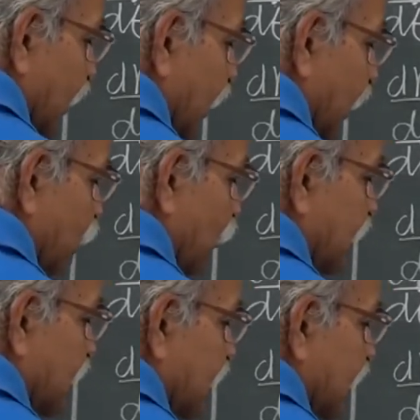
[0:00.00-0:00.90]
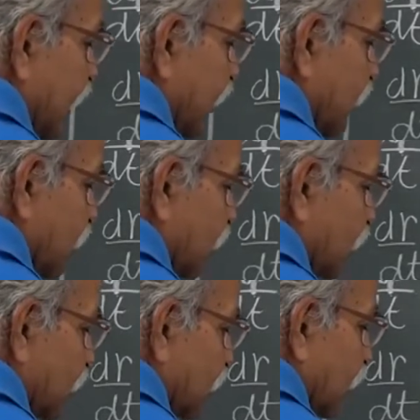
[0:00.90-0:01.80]
And what is dk?
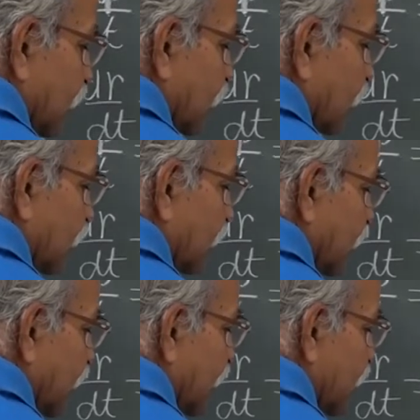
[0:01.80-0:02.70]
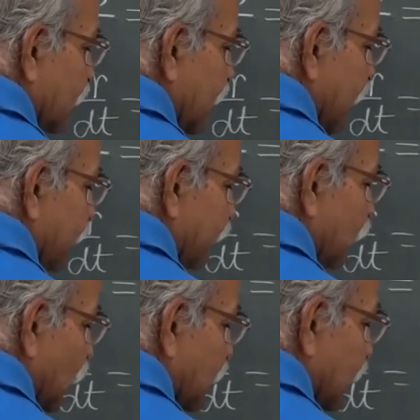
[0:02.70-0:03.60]
Dk is f
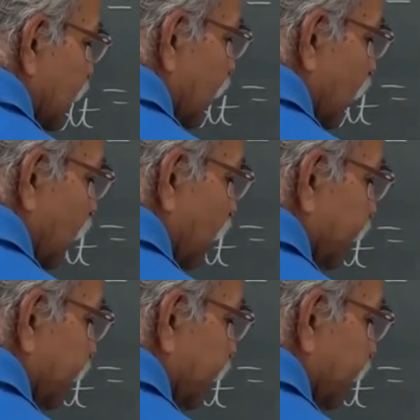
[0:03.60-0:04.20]
dot dr,